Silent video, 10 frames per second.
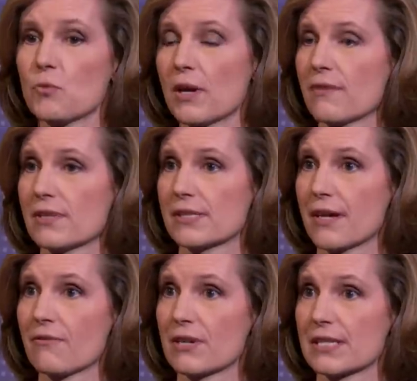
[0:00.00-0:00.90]
And what I've
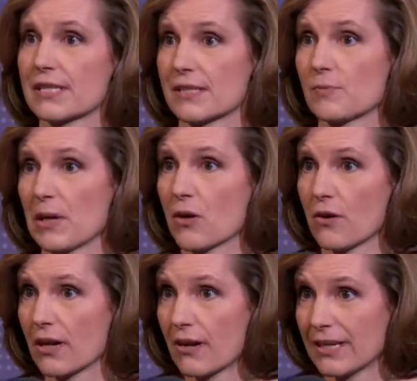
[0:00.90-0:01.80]
discovered is it's been
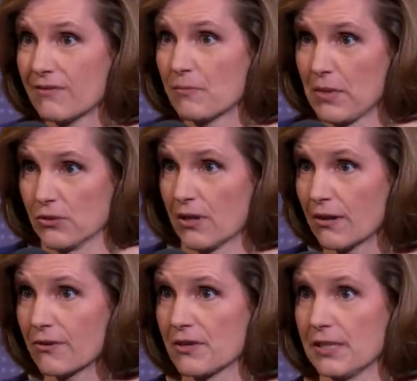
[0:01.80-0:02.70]
going on even much
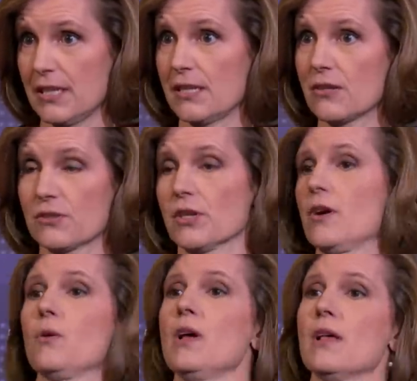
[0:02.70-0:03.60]
longer than 10 years
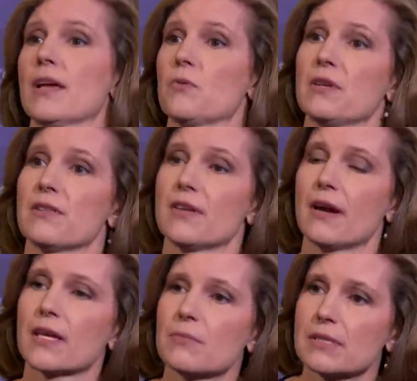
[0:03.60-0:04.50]
ago. Like one of the
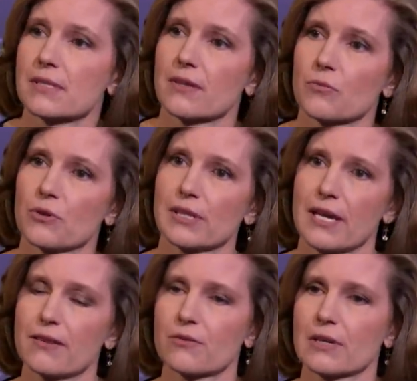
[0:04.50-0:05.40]
documents that the World
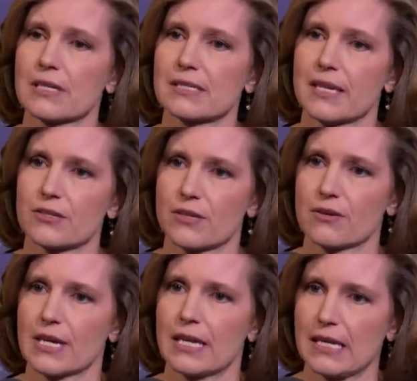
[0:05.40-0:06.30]
Health Organization
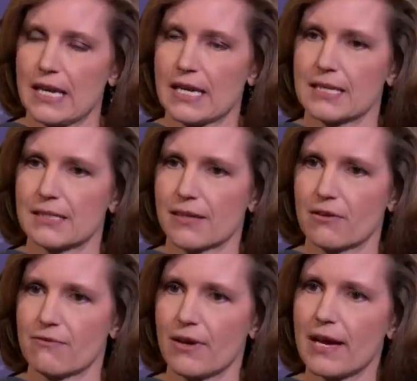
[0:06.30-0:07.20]
created in
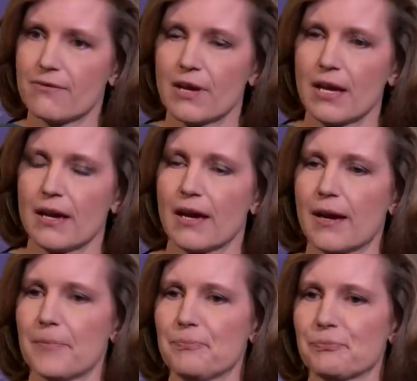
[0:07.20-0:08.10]
1975
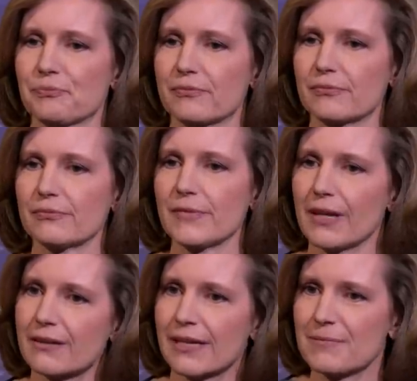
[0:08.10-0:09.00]

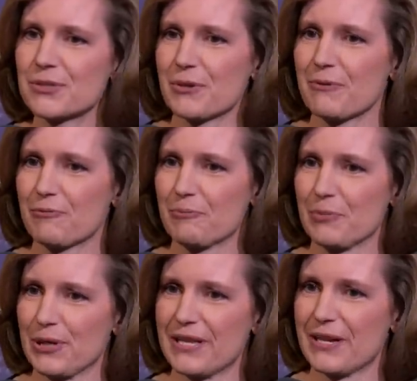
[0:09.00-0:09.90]
claims to have
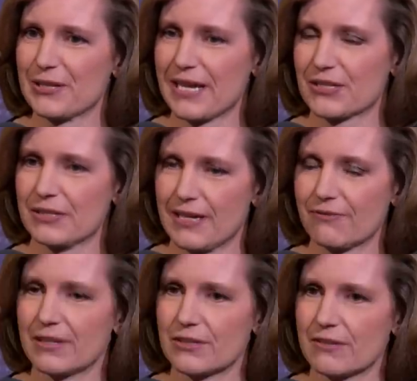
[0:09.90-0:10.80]
put in their
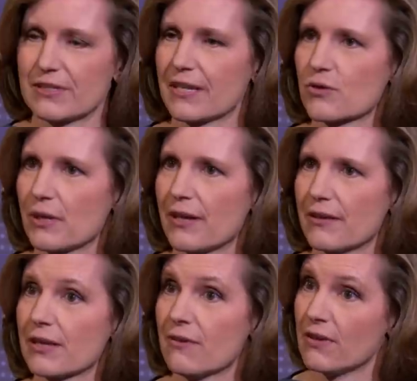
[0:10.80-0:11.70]
definition of sexual
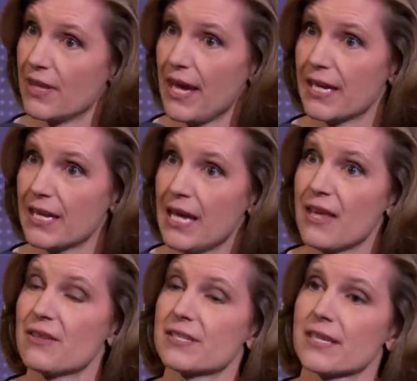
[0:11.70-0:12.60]
health even then
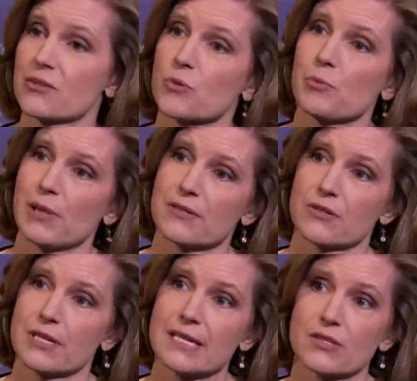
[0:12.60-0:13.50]
that sexual
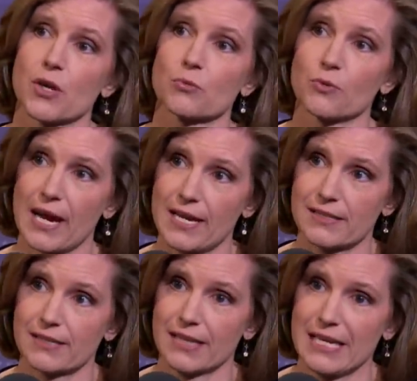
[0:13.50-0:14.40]
pleasure is a
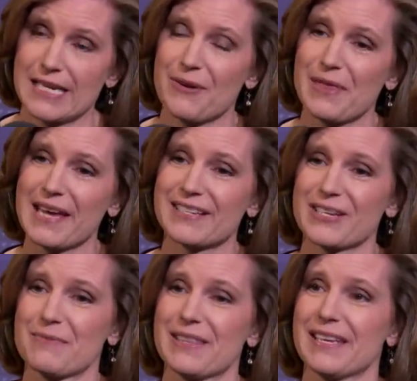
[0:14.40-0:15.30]
right. Now, in that
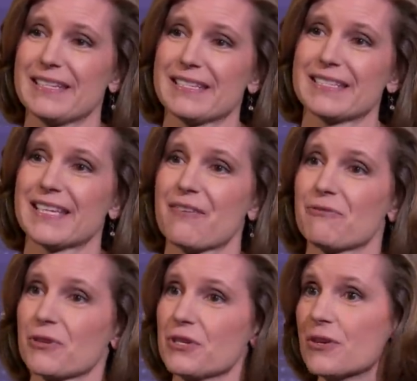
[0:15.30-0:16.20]
document, that didn't say
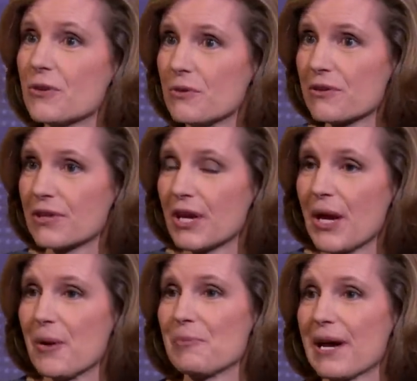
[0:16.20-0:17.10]
for youth,
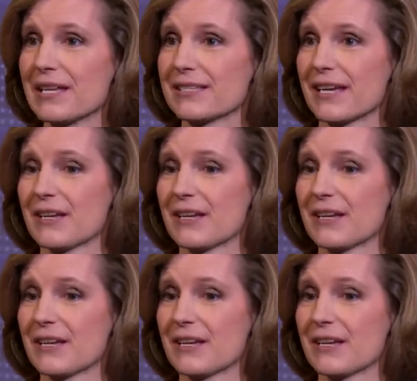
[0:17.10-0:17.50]
but